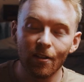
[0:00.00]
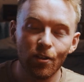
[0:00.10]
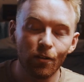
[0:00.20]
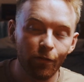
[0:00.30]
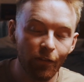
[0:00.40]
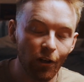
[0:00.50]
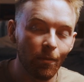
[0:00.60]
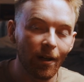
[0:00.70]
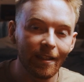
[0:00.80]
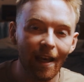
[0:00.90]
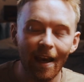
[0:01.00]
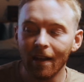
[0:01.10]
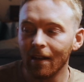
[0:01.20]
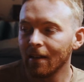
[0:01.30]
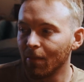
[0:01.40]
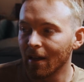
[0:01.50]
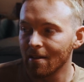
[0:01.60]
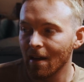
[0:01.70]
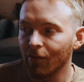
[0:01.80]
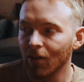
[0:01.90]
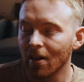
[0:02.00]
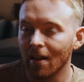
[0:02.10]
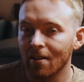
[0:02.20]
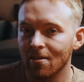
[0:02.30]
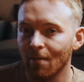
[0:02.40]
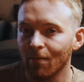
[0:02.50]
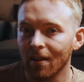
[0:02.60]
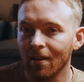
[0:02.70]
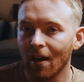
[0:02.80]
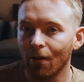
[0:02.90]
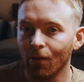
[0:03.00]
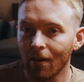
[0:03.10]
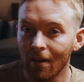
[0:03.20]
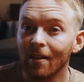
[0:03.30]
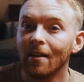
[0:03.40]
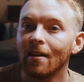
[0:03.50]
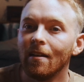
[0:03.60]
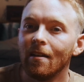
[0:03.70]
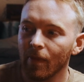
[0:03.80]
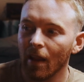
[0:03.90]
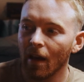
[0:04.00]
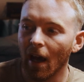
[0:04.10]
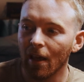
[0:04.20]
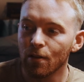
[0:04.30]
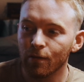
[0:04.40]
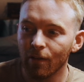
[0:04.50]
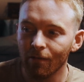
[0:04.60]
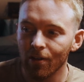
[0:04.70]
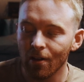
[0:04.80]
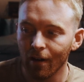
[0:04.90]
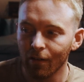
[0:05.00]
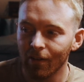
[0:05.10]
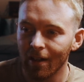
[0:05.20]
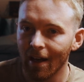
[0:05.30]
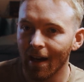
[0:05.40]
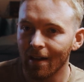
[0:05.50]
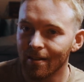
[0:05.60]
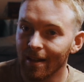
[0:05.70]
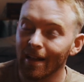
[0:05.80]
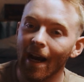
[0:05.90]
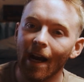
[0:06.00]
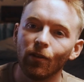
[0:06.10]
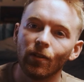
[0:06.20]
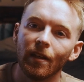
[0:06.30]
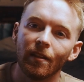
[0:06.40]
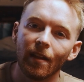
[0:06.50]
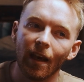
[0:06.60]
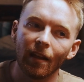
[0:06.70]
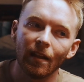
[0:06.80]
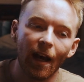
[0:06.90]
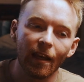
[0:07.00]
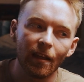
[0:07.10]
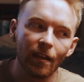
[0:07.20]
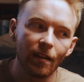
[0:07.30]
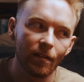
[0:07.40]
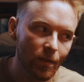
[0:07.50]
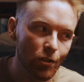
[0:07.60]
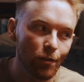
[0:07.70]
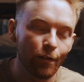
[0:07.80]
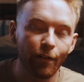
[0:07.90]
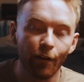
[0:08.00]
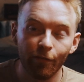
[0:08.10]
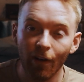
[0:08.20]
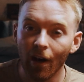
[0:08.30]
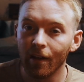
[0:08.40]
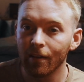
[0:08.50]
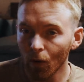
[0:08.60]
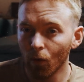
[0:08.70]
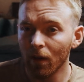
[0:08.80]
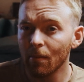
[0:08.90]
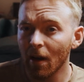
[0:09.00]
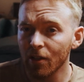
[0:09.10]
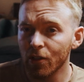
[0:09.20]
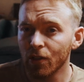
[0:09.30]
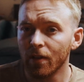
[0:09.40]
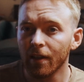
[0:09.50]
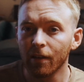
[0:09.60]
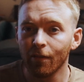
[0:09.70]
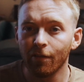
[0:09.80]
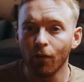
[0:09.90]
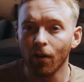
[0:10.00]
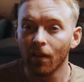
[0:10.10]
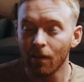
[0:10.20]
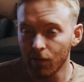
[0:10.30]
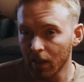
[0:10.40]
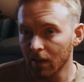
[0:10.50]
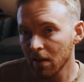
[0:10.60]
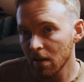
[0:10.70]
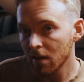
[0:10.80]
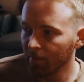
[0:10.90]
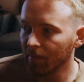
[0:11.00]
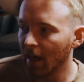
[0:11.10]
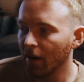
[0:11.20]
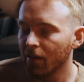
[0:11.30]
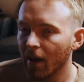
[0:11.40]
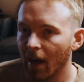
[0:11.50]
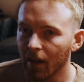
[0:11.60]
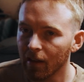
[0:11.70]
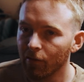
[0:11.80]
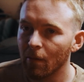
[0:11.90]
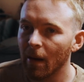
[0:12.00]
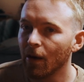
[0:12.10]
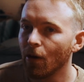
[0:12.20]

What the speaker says: shoot film again, because I feel like that's something that I really needed. I use film photography as an outlet that I can shoot for fun when I'm not shooting for a living. So now that I live on my